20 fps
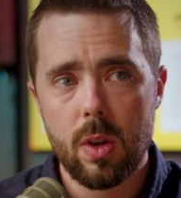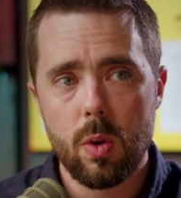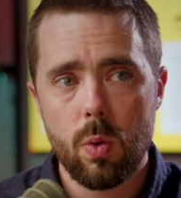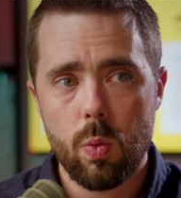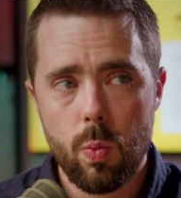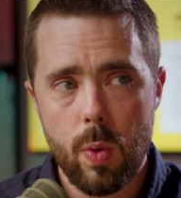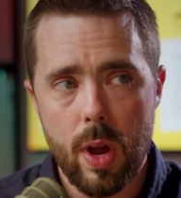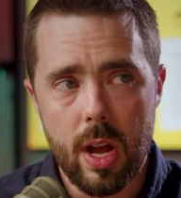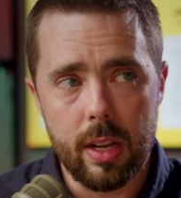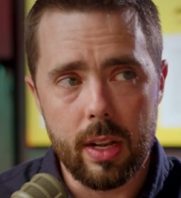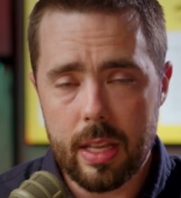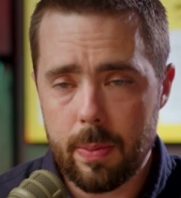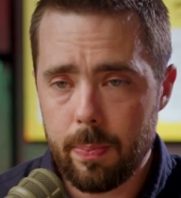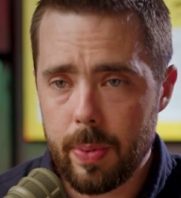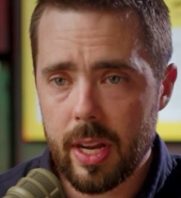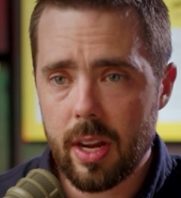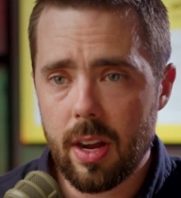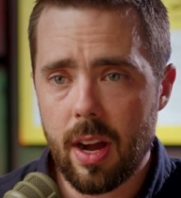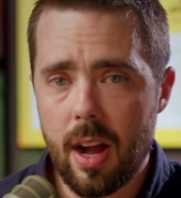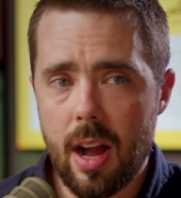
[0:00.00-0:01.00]
Well, in
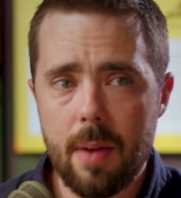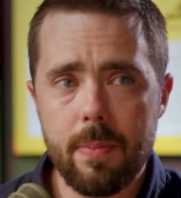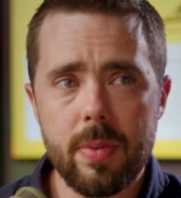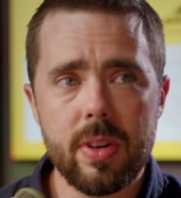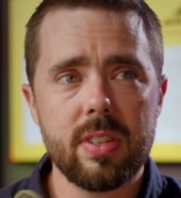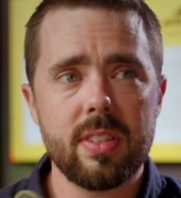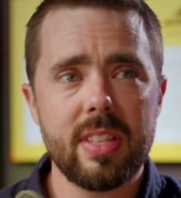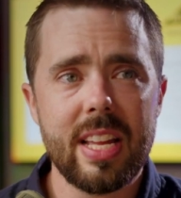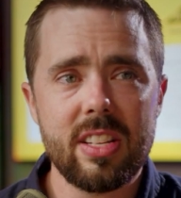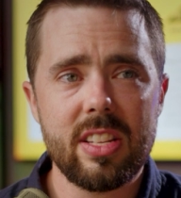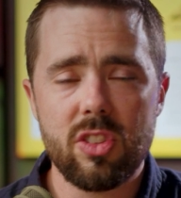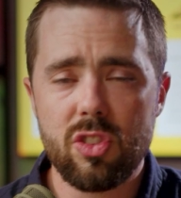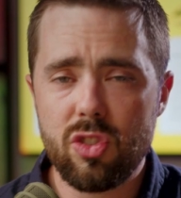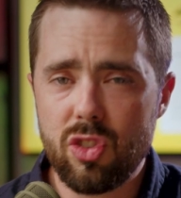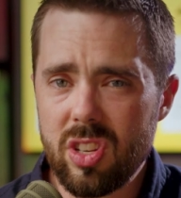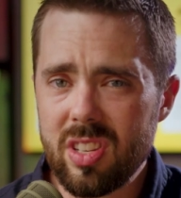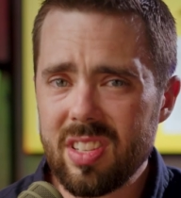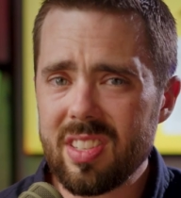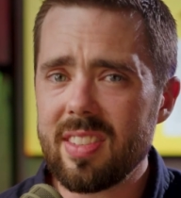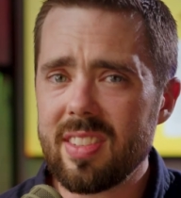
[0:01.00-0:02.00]
BigCommerce, that's
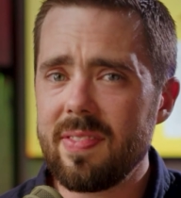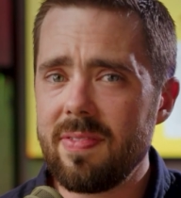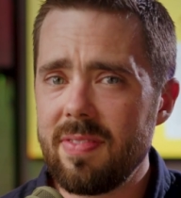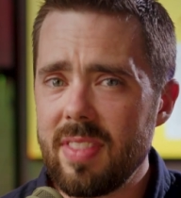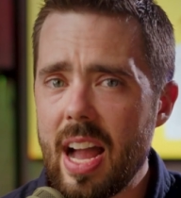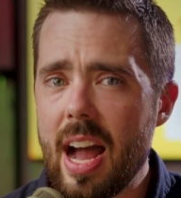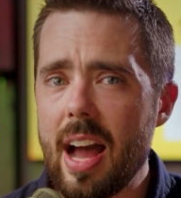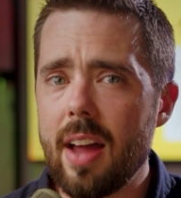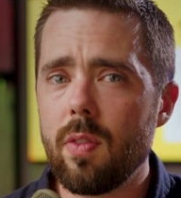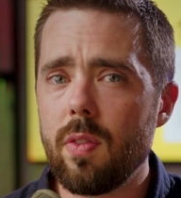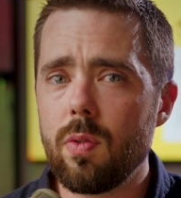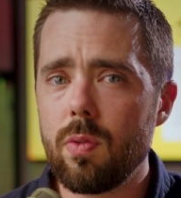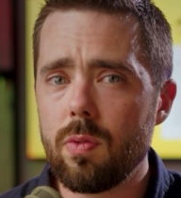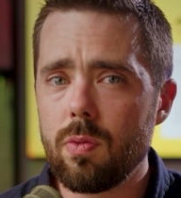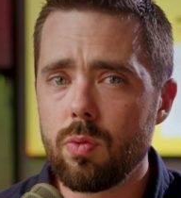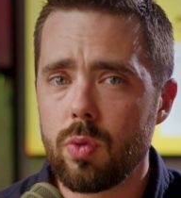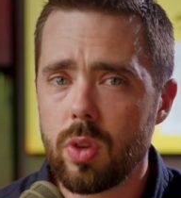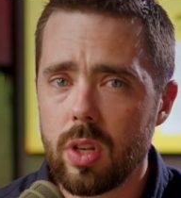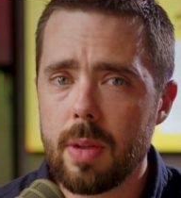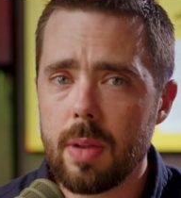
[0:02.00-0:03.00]
just not
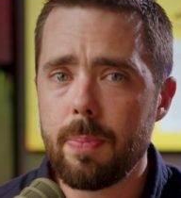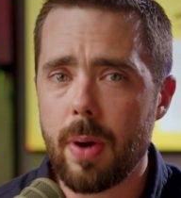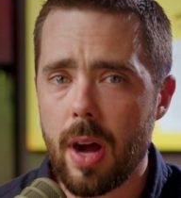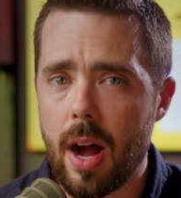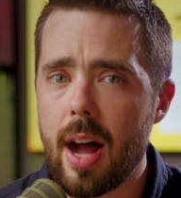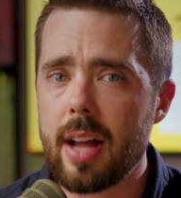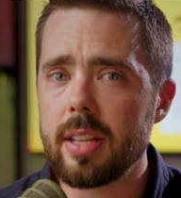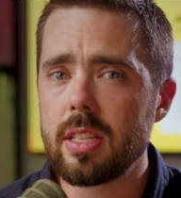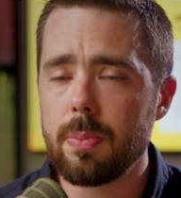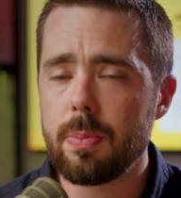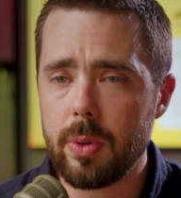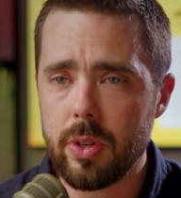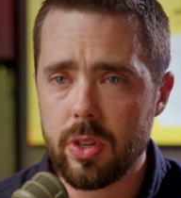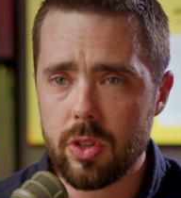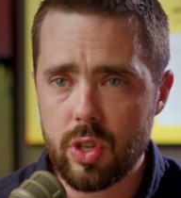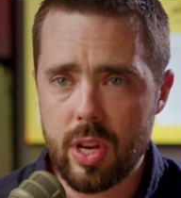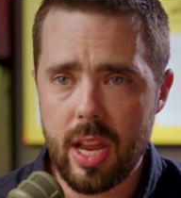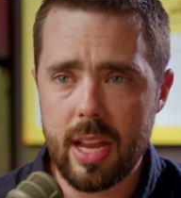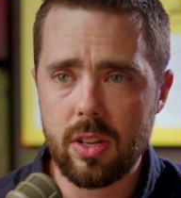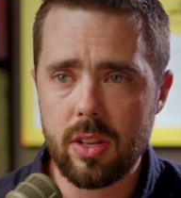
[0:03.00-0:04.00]
really possible to
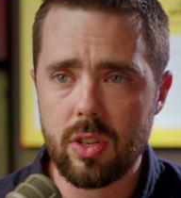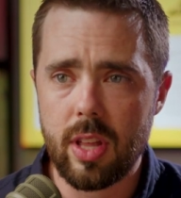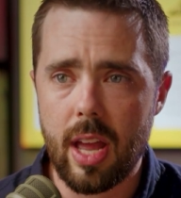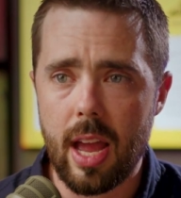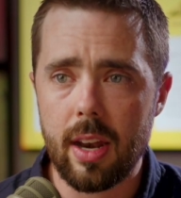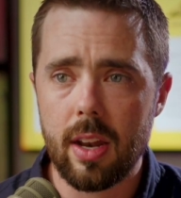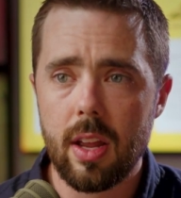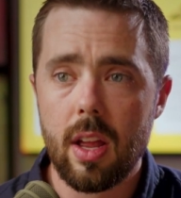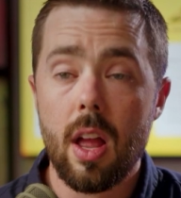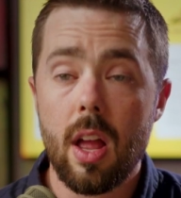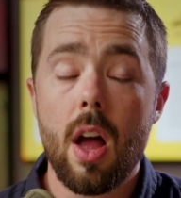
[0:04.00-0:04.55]
change that.